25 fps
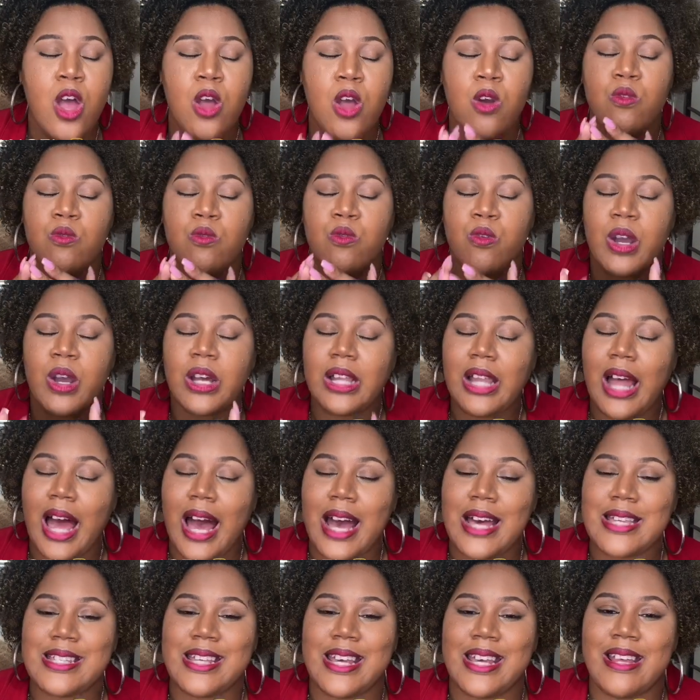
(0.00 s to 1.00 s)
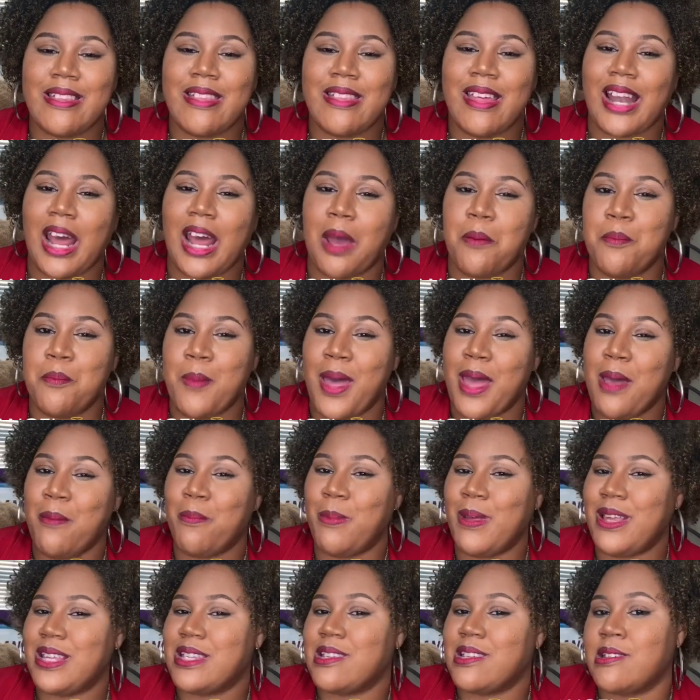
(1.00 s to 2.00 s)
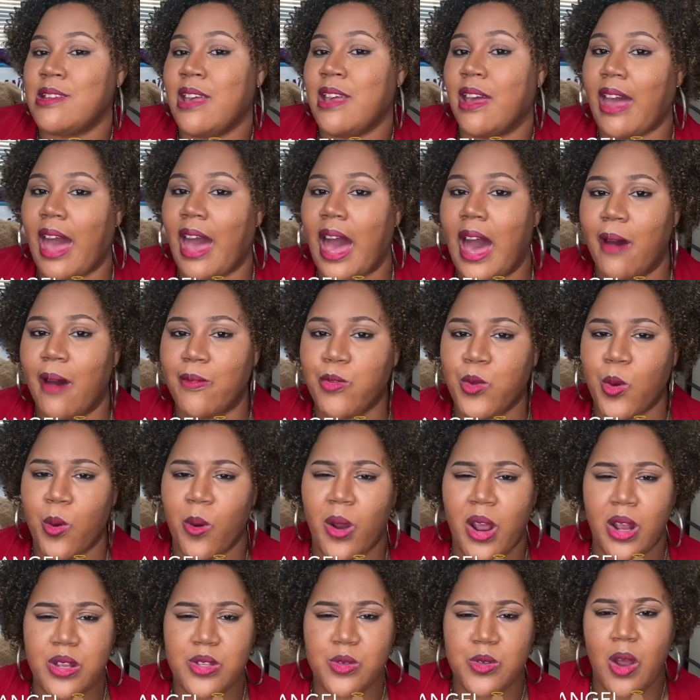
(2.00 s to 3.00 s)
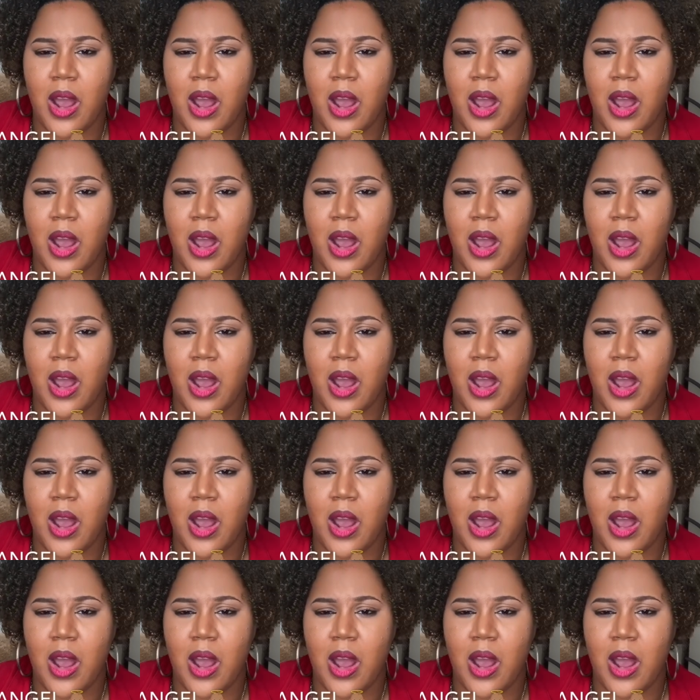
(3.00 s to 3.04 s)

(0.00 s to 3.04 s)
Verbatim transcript: realizing that I may be sick afterwards,